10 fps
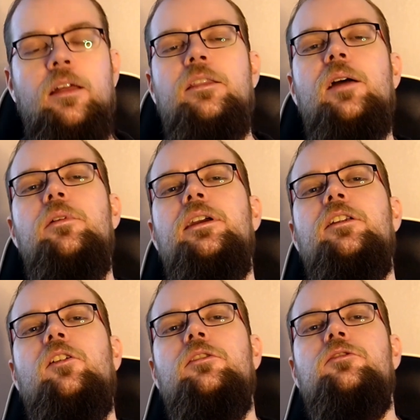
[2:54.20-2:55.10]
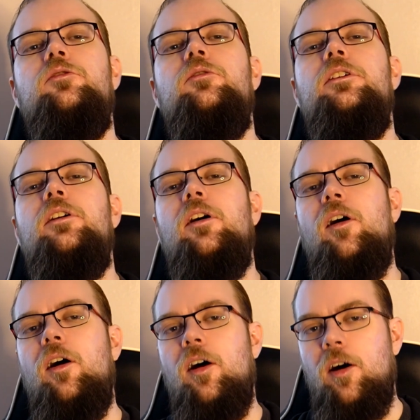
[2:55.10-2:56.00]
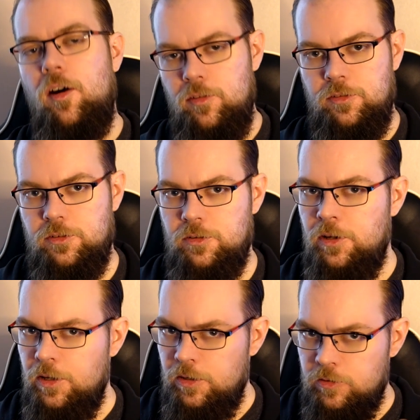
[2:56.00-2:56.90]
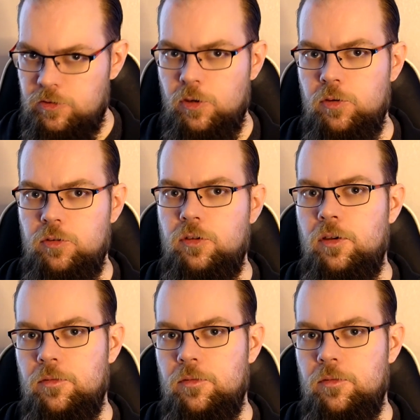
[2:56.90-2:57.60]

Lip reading: Then we get on to the other two